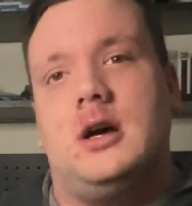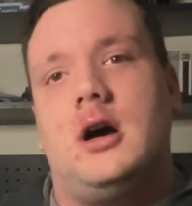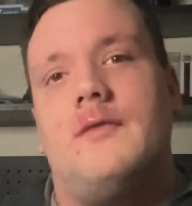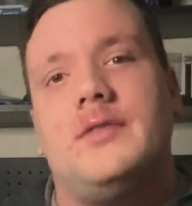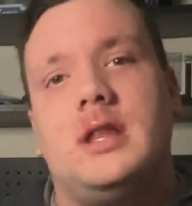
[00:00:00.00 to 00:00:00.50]

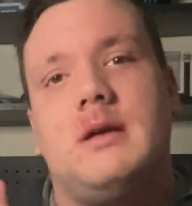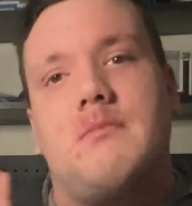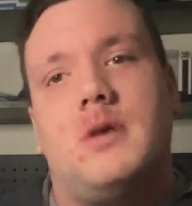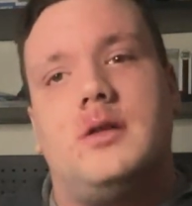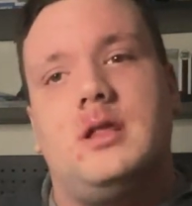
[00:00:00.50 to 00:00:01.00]
of the
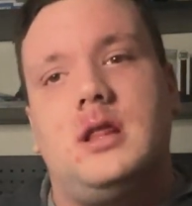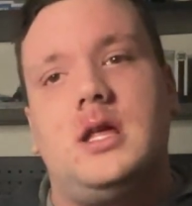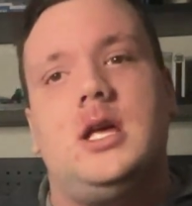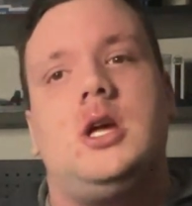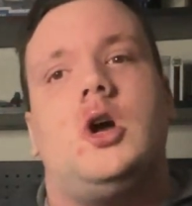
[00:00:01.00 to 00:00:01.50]

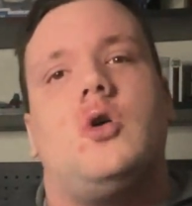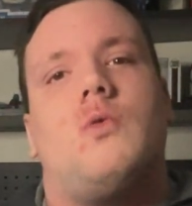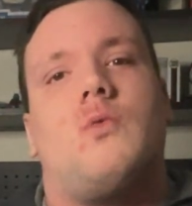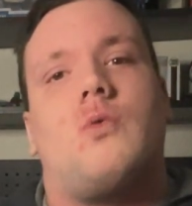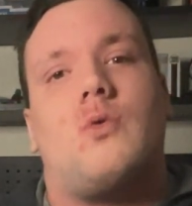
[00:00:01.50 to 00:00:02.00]
monthly
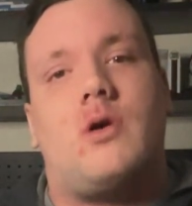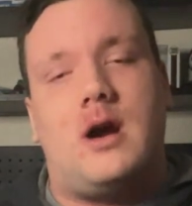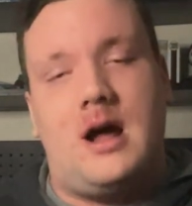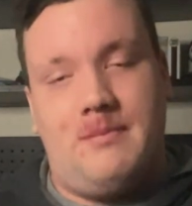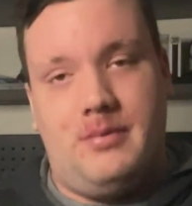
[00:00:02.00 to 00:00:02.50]

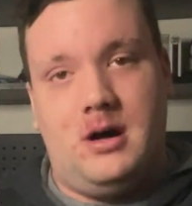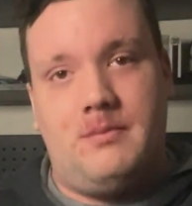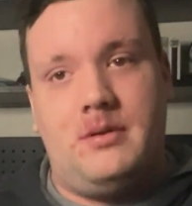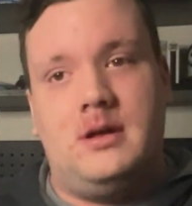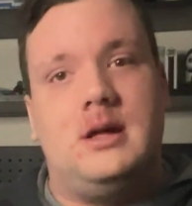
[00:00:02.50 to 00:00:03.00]
wrap-up.